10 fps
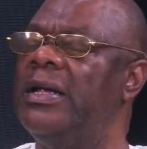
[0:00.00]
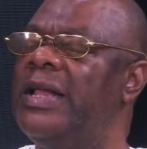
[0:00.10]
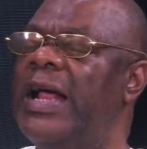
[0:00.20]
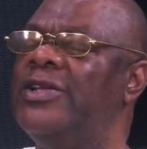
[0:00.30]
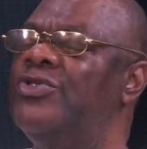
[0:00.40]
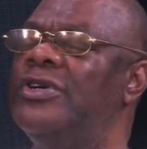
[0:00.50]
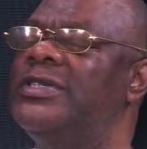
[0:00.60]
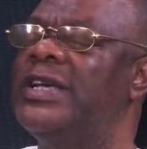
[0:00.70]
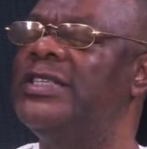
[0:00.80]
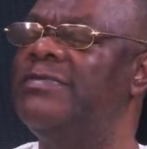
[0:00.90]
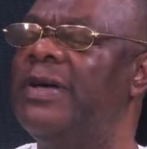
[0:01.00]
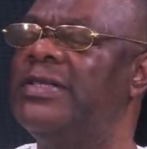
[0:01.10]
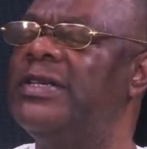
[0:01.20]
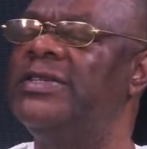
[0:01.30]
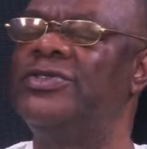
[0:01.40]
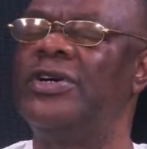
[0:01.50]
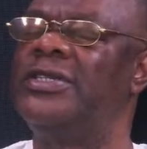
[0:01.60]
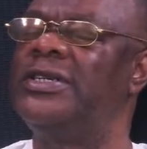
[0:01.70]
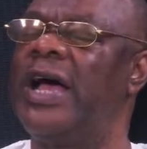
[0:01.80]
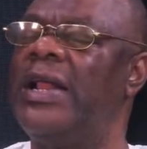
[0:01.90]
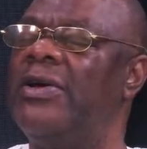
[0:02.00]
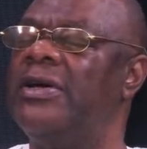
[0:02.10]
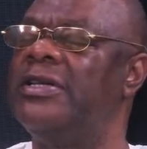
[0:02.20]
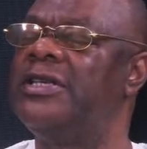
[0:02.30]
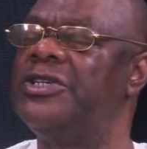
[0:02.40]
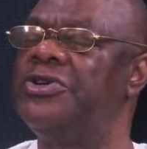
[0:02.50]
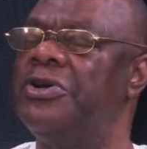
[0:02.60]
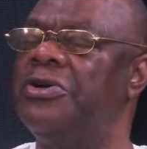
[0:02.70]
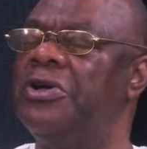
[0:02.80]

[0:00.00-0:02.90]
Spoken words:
There is no sentiment in such an organization.